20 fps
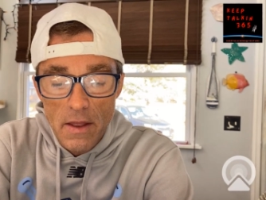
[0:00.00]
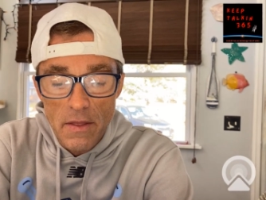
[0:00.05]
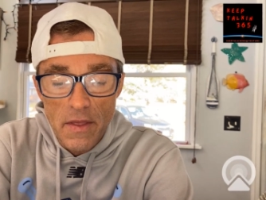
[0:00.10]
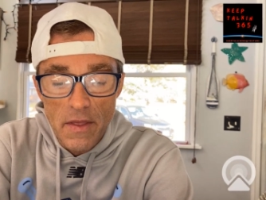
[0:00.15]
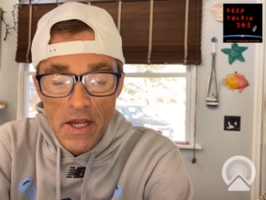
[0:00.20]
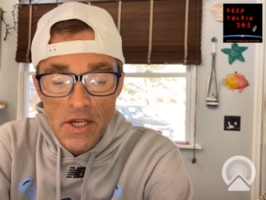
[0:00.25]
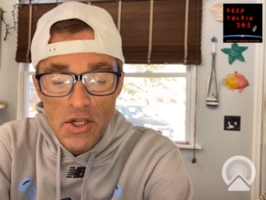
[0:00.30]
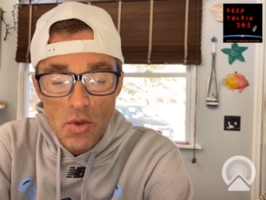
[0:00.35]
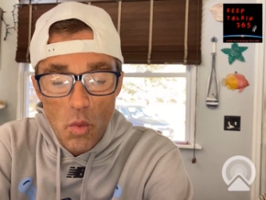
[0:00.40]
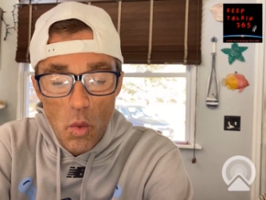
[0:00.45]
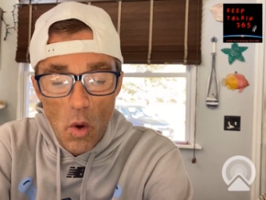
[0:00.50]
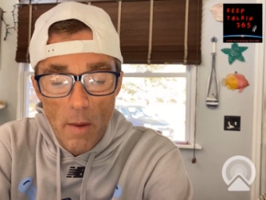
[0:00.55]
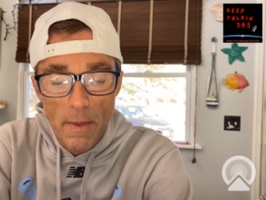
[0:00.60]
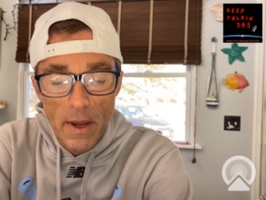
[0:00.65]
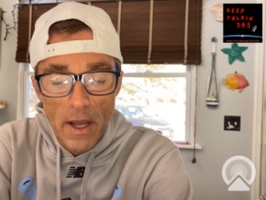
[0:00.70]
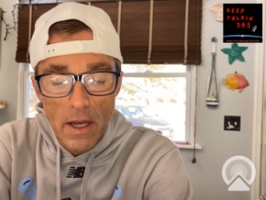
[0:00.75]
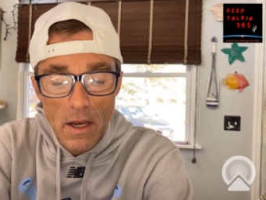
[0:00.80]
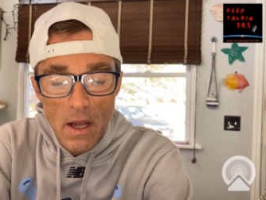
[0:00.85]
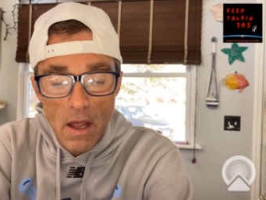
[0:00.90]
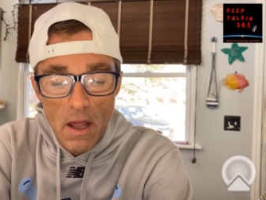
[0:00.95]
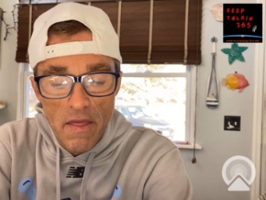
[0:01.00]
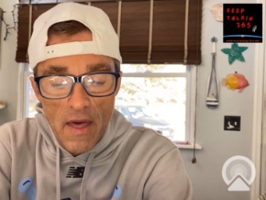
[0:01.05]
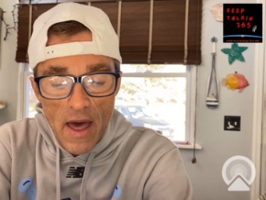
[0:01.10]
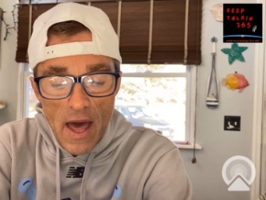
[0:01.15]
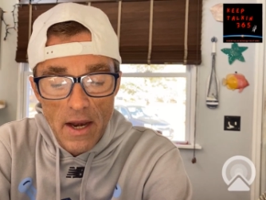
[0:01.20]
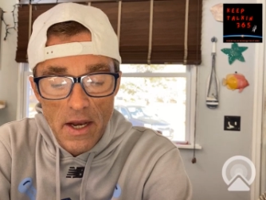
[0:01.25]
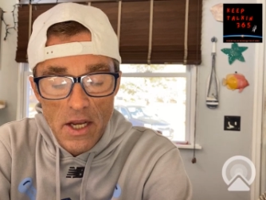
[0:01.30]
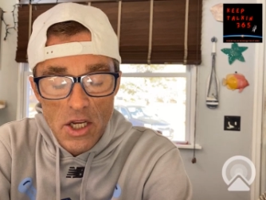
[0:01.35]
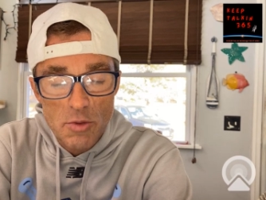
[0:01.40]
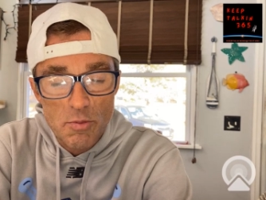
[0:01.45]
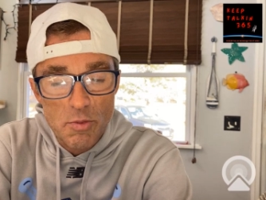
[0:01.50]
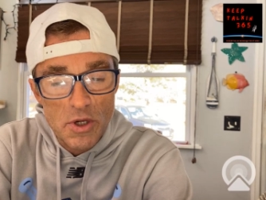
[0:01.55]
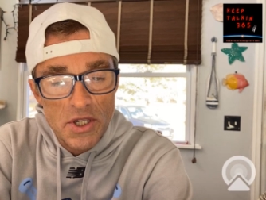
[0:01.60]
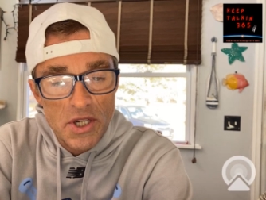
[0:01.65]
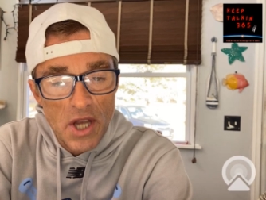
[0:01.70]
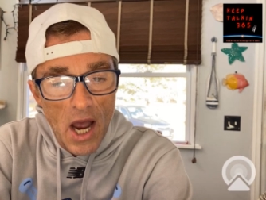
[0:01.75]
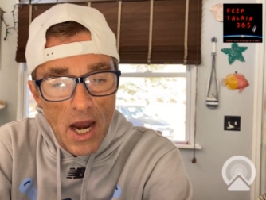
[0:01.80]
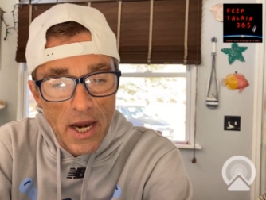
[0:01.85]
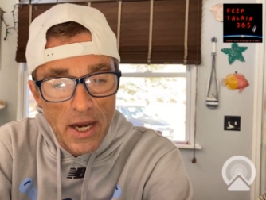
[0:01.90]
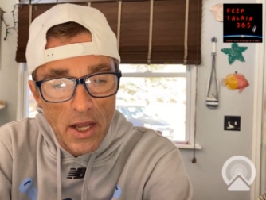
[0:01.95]
this woman that is
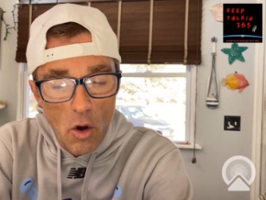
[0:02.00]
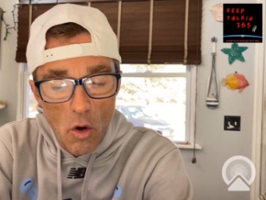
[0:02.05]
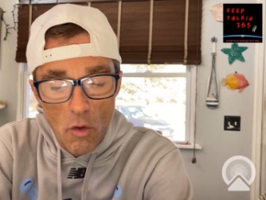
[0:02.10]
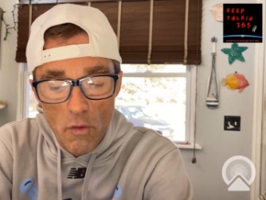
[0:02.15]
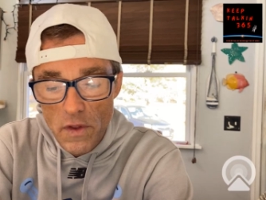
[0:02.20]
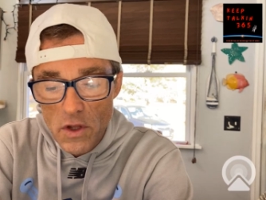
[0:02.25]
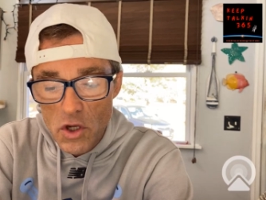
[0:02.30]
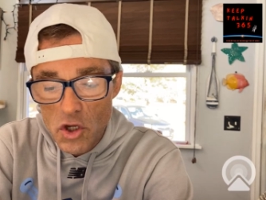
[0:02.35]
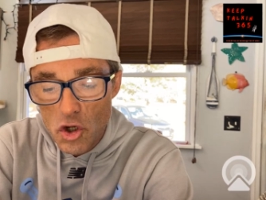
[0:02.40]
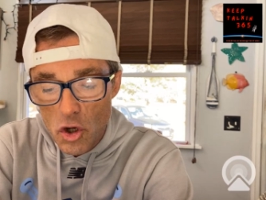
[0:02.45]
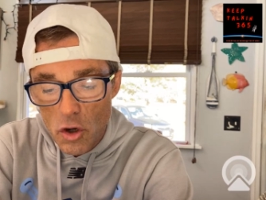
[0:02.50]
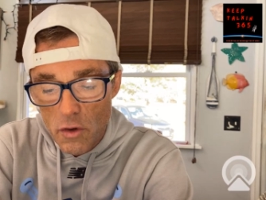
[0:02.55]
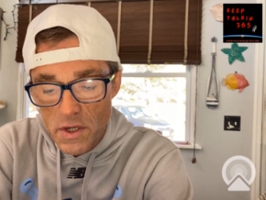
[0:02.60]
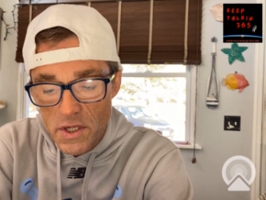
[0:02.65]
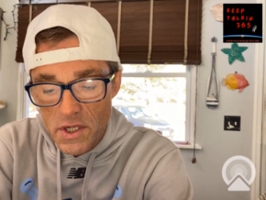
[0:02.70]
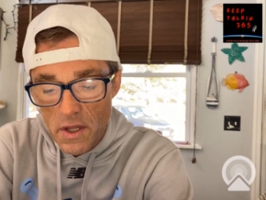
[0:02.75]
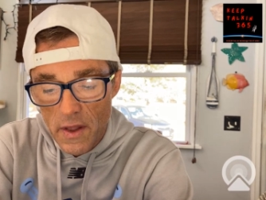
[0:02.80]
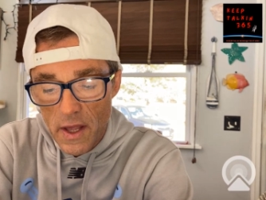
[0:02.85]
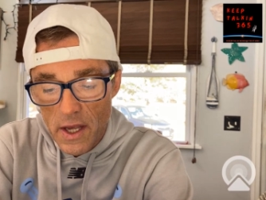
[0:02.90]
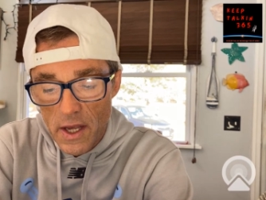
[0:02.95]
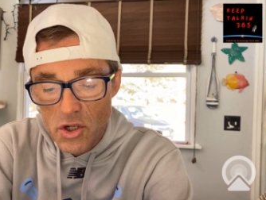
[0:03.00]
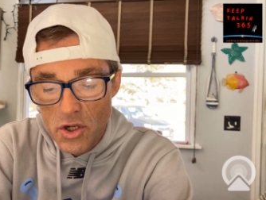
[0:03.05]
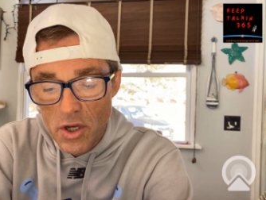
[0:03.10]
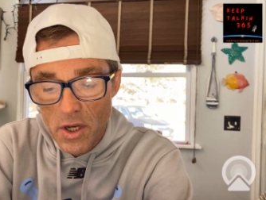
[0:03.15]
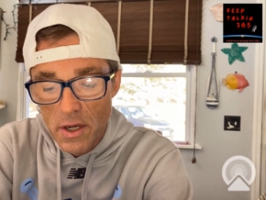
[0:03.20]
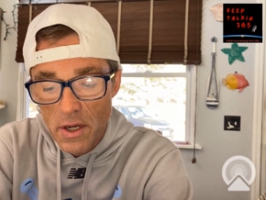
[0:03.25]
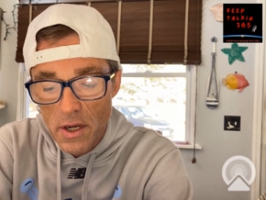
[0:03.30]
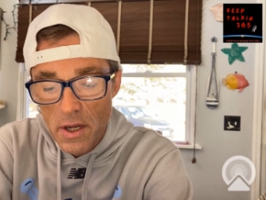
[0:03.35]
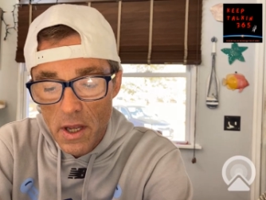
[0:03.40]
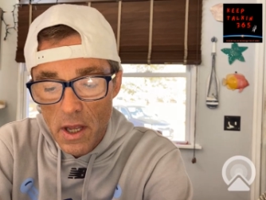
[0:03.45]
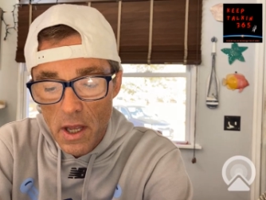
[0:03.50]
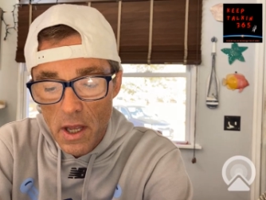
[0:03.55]
presiding over the jury selection